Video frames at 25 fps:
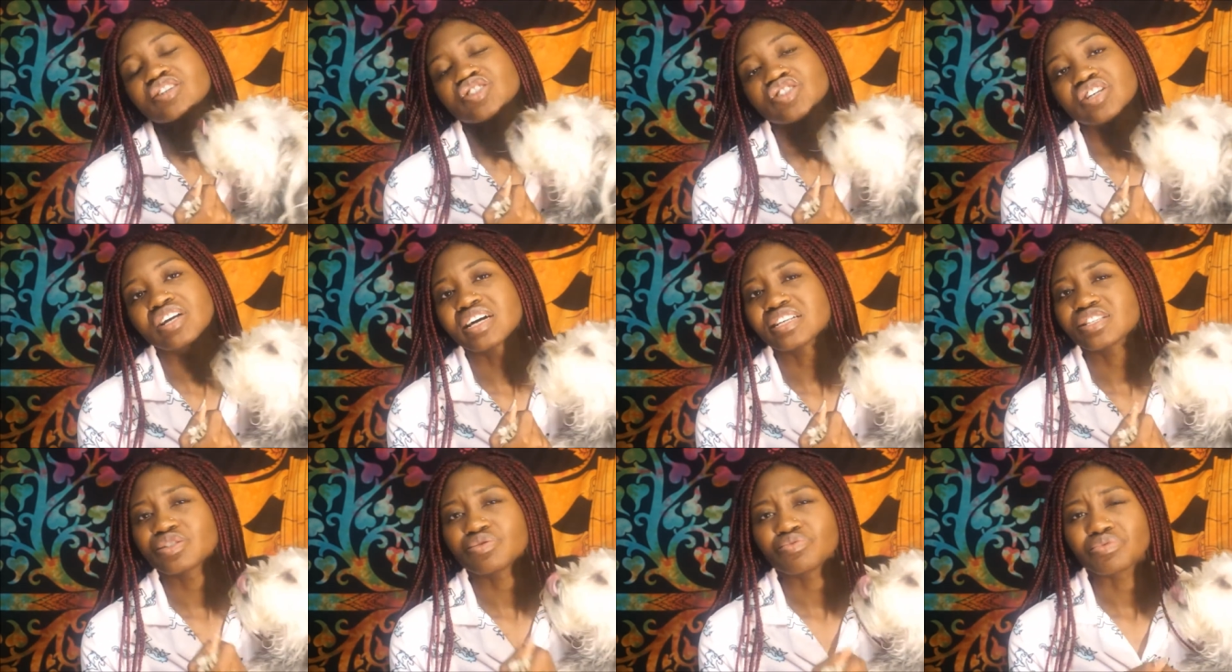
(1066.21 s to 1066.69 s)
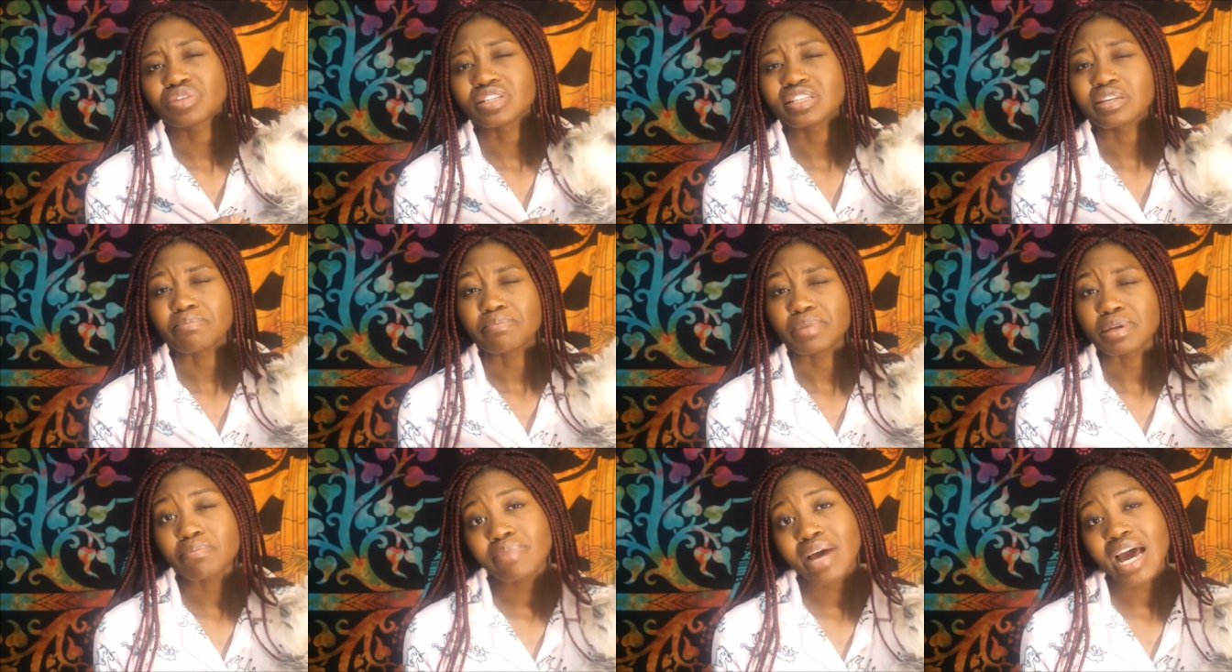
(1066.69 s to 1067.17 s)
She hasn't really
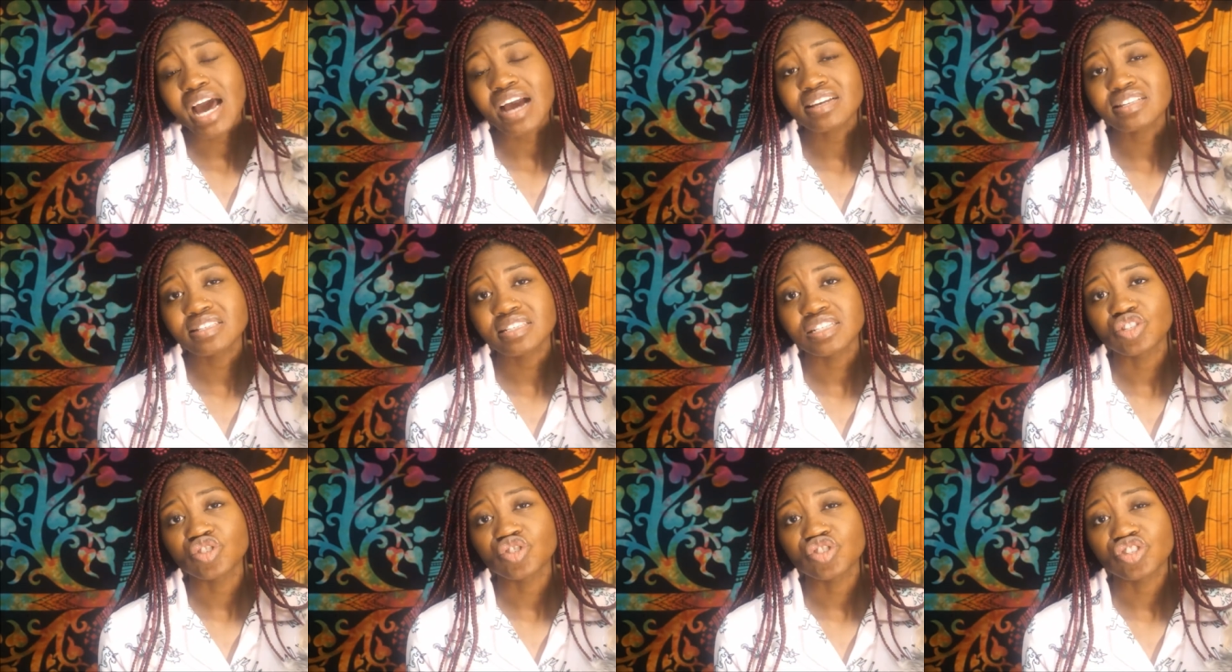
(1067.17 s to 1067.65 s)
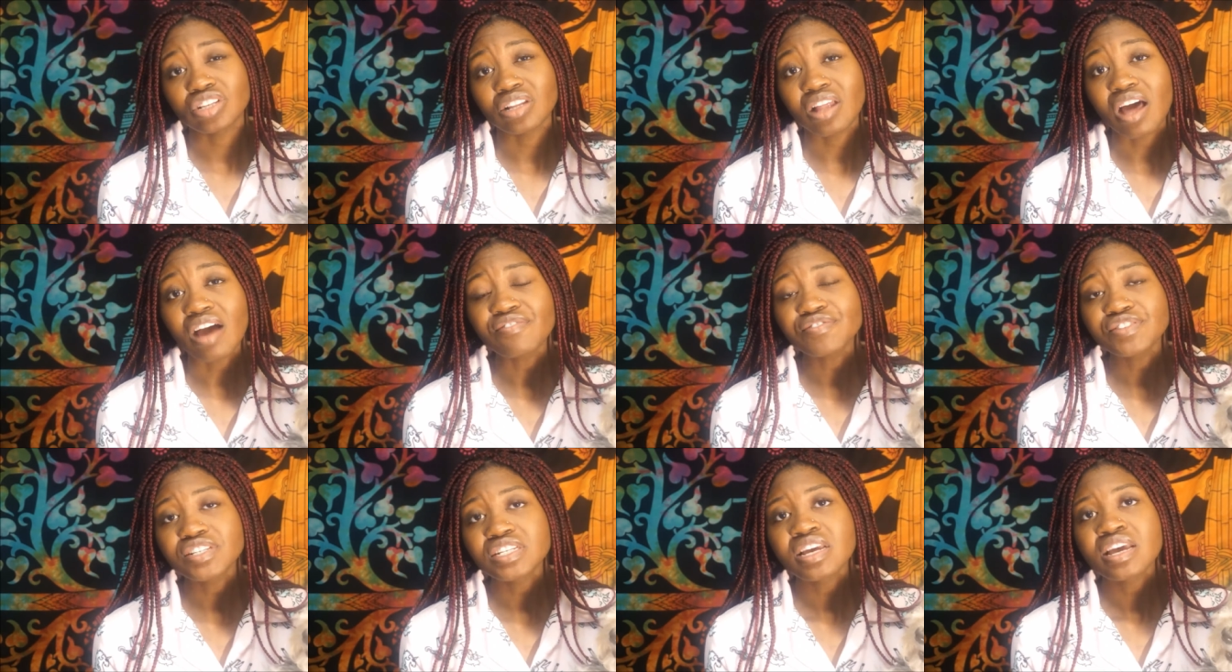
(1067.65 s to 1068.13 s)
been back since she
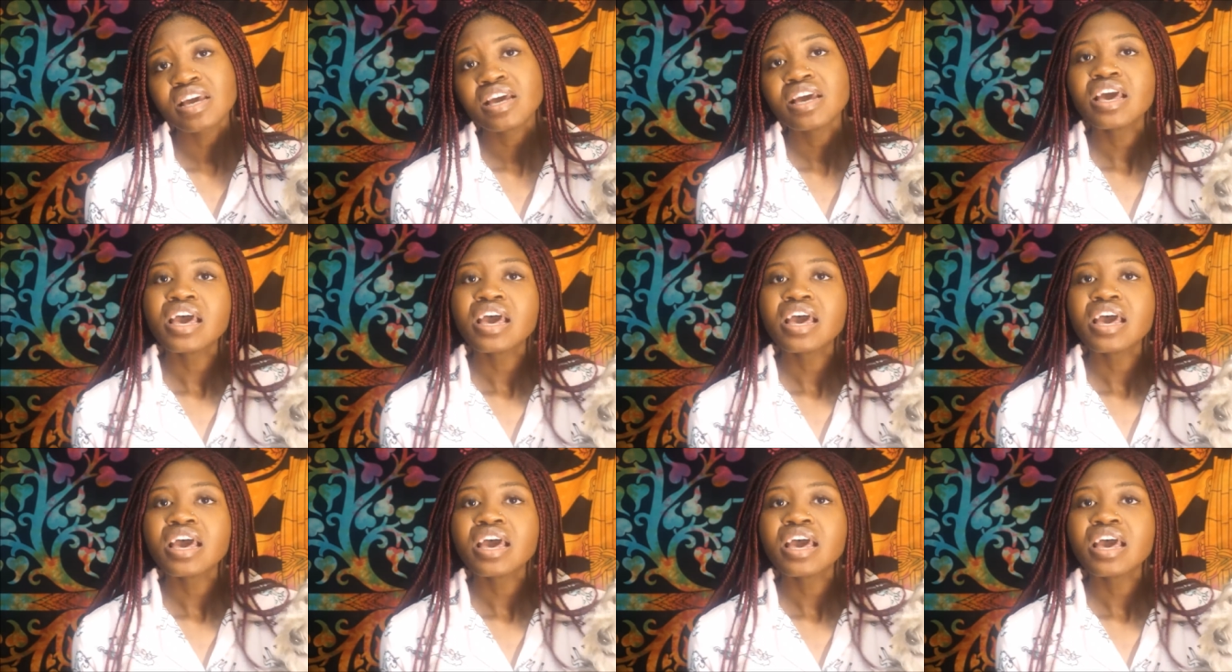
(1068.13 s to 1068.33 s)
left